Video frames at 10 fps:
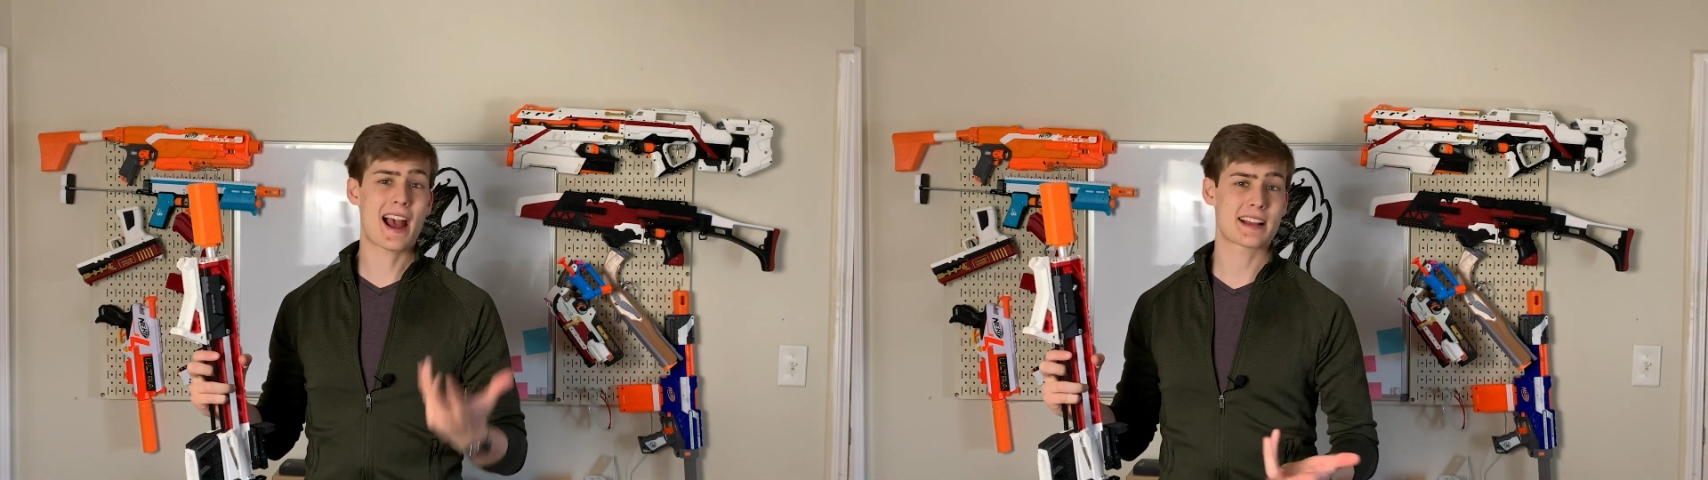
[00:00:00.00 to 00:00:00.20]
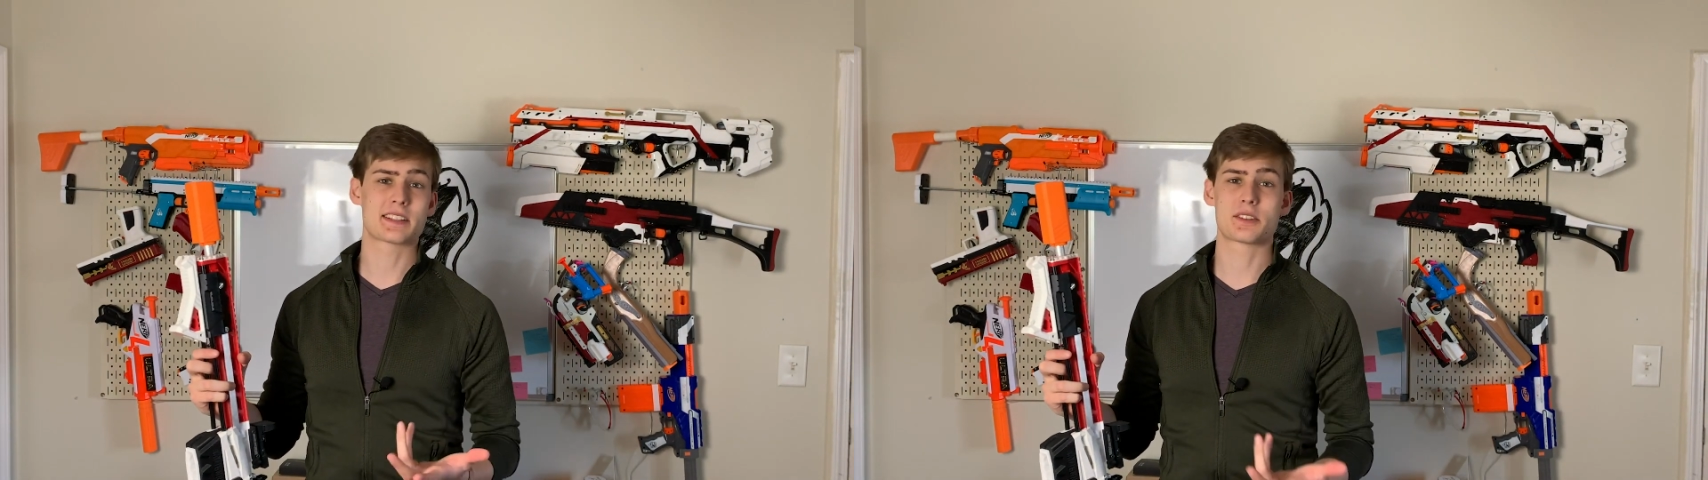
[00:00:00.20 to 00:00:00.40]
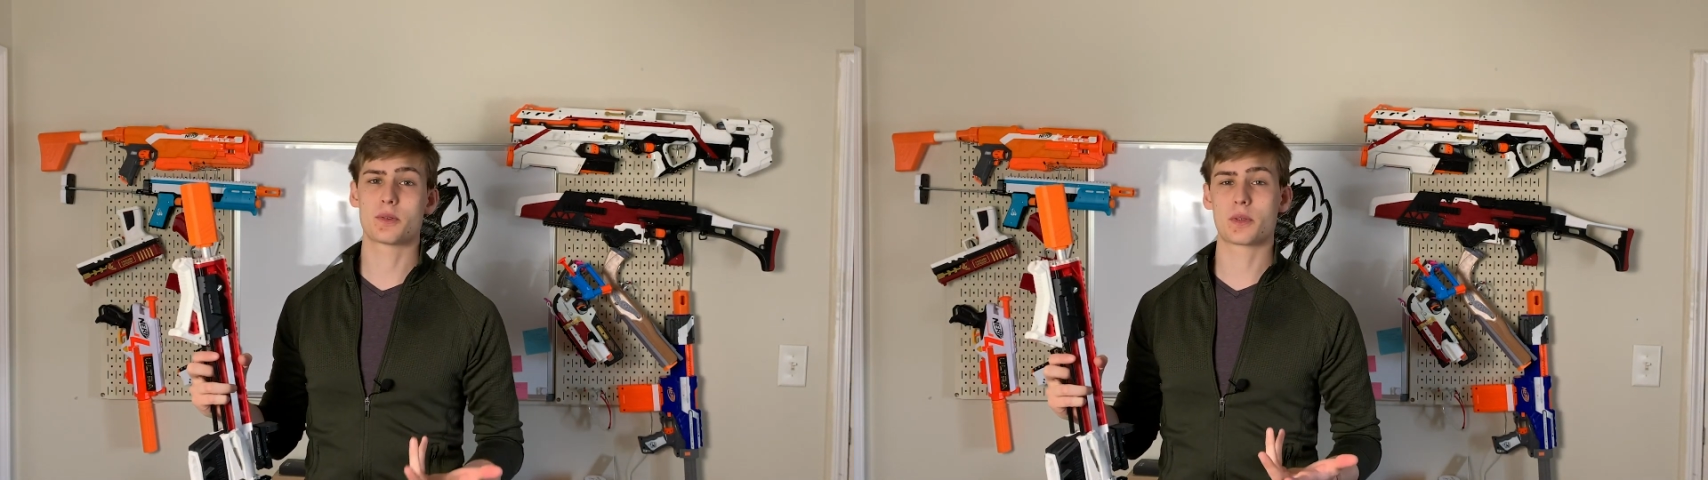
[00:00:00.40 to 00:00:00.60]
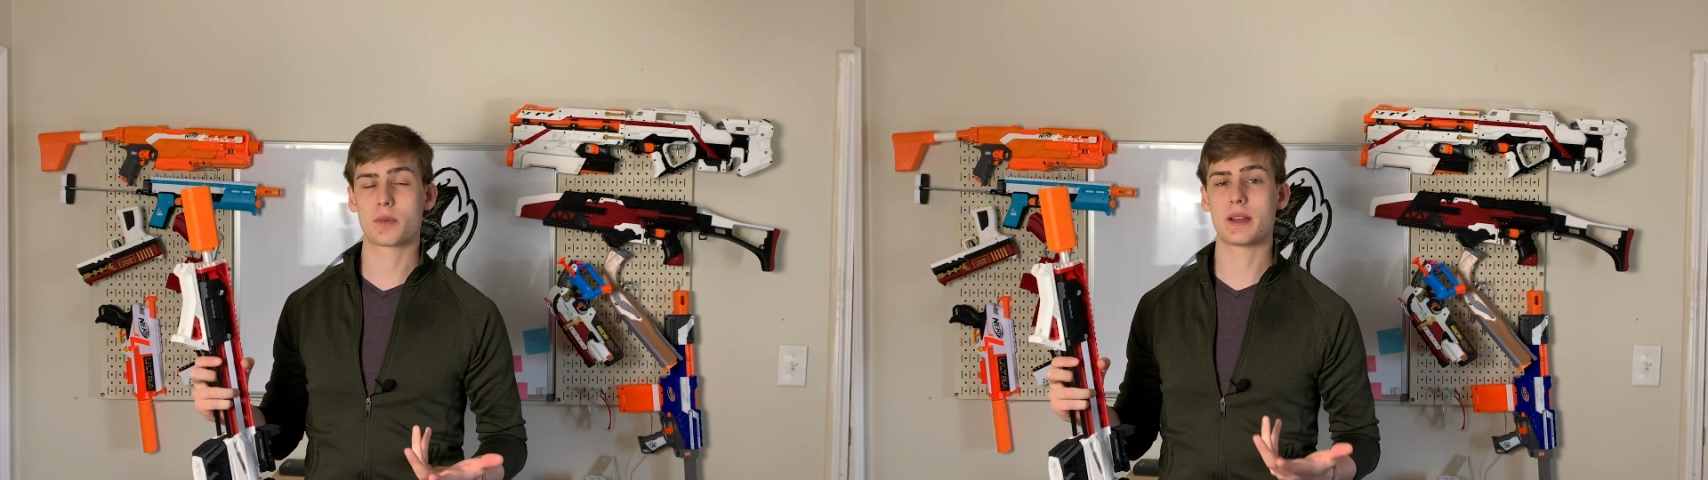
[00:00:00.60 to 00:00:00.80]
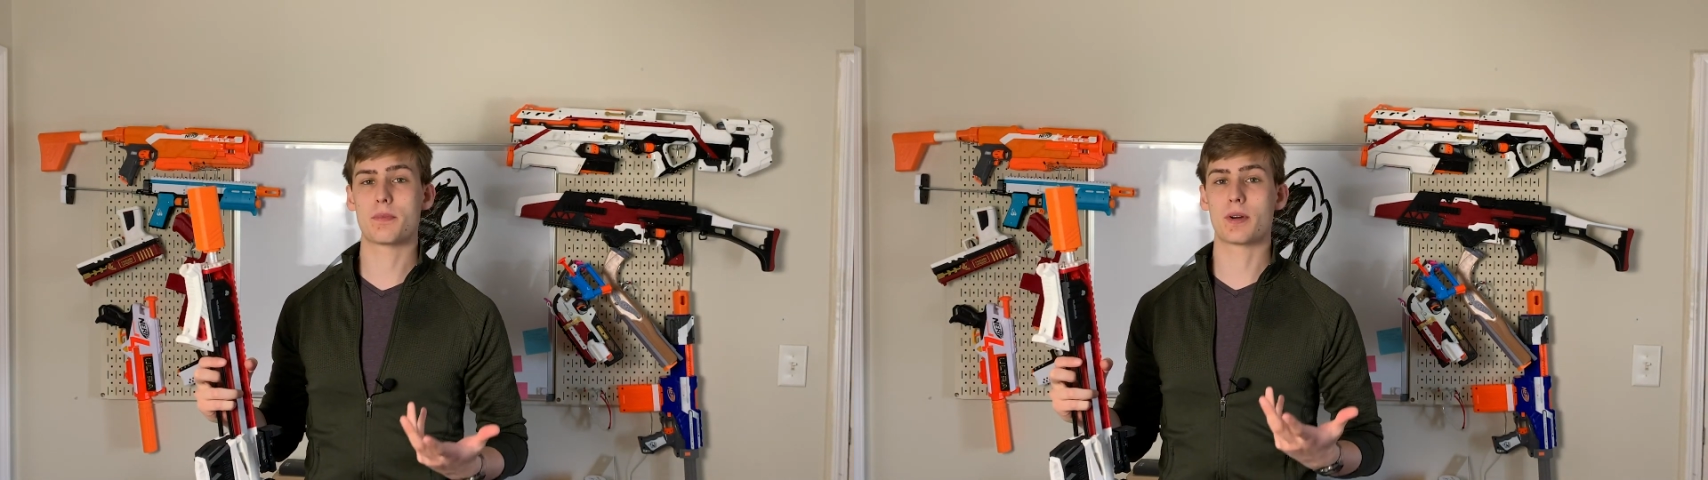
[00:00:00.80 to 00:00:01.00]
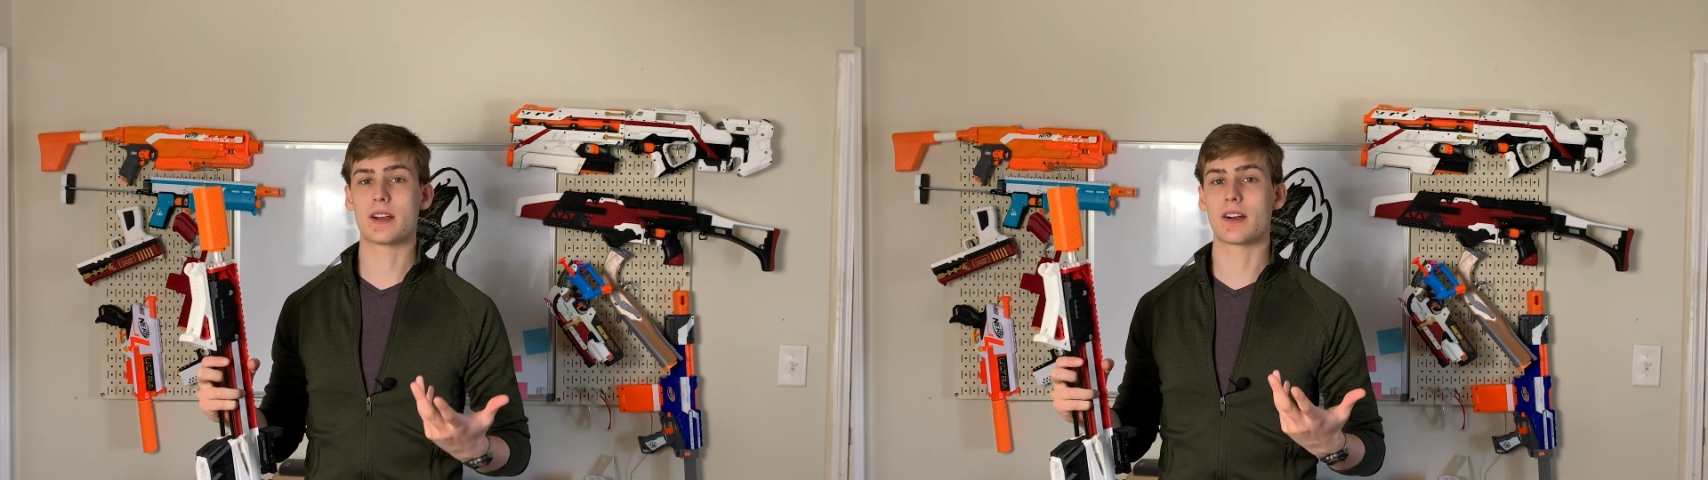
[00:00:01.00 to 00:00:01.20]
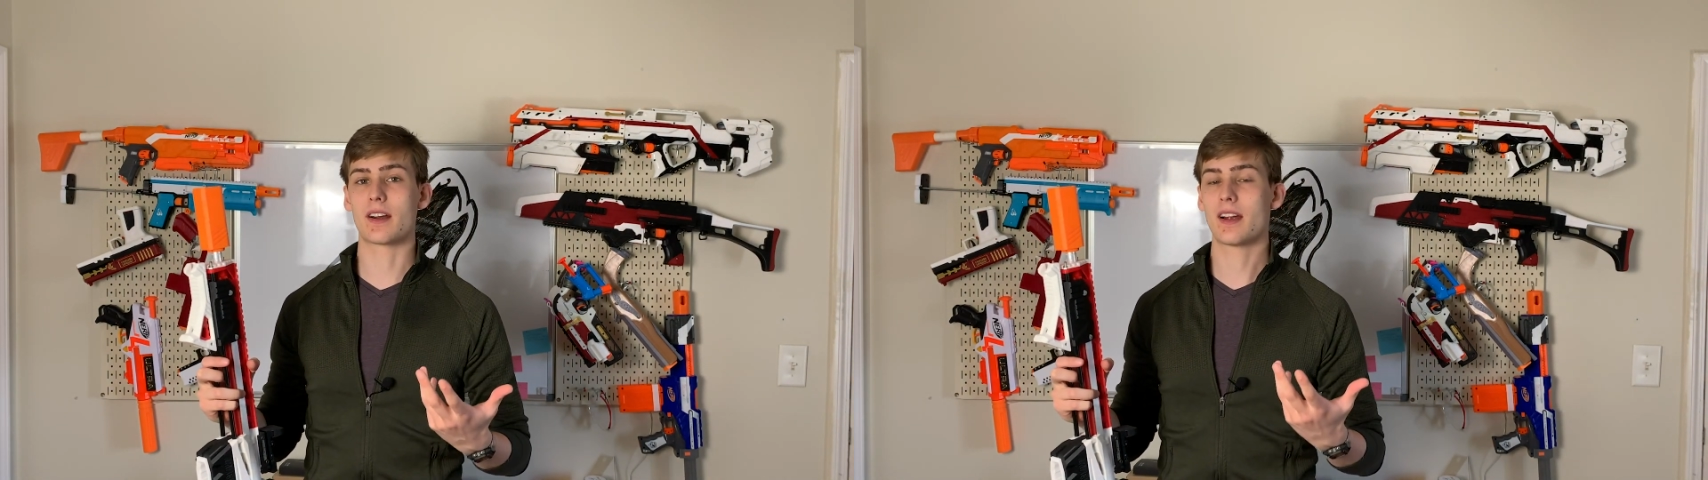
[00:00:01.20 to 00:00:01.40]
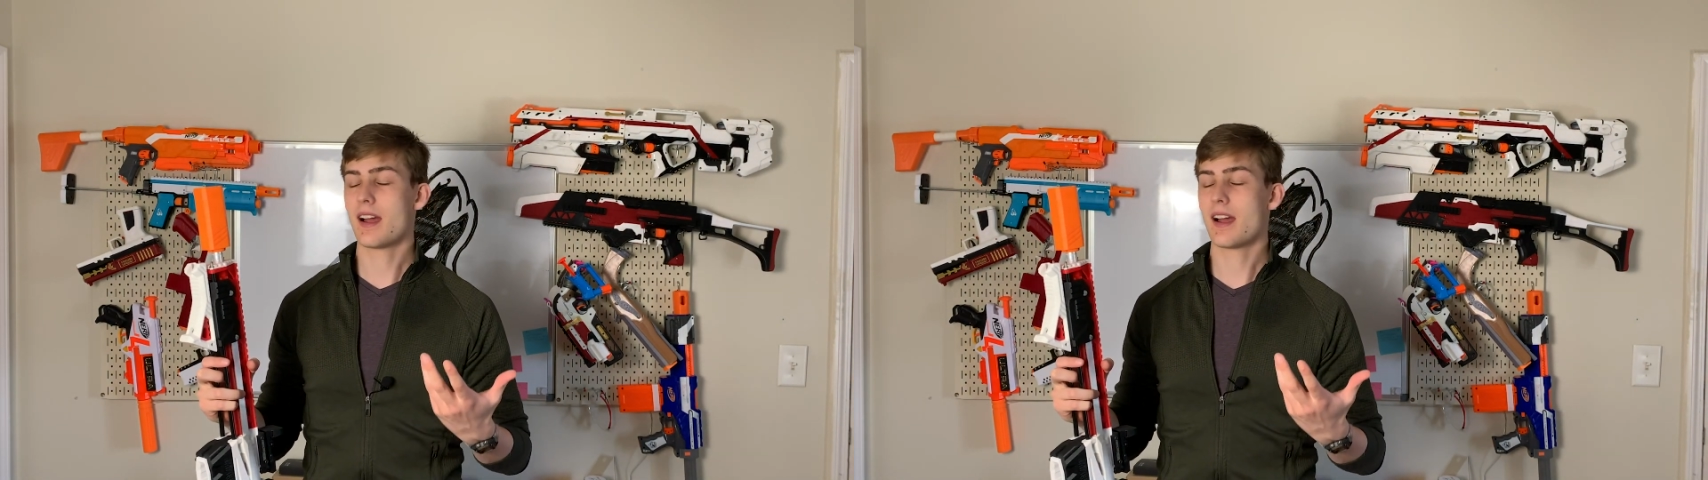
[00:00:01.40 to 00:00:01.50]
access to a 3D printer,